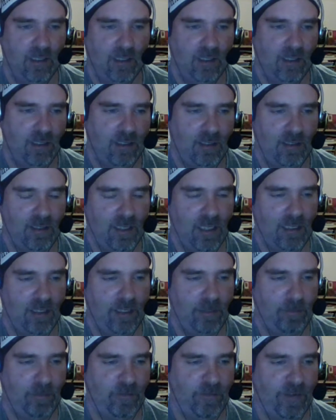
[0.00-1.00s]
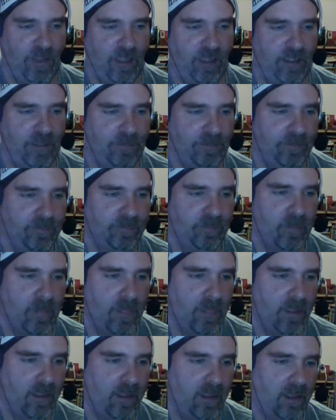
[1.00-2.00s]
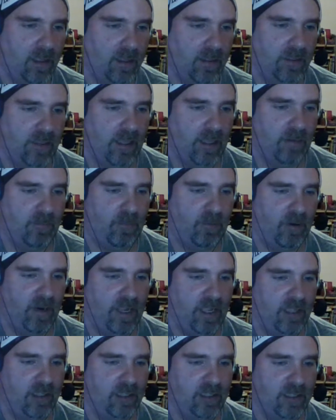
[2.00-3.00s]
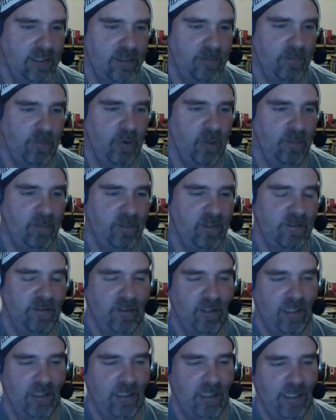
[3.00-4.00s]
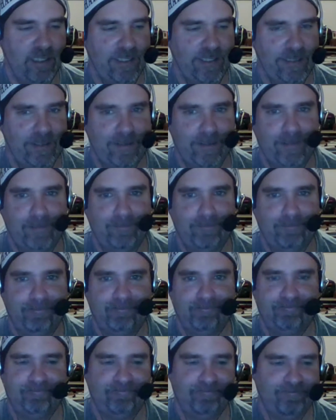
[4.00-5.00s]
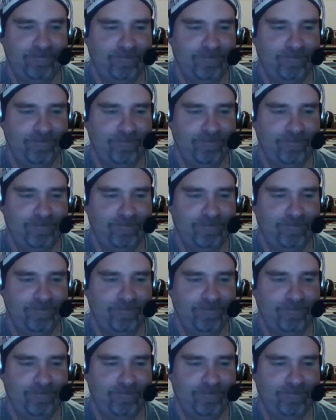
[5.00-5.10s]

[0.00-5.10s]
you, if you don't like me, go yourself.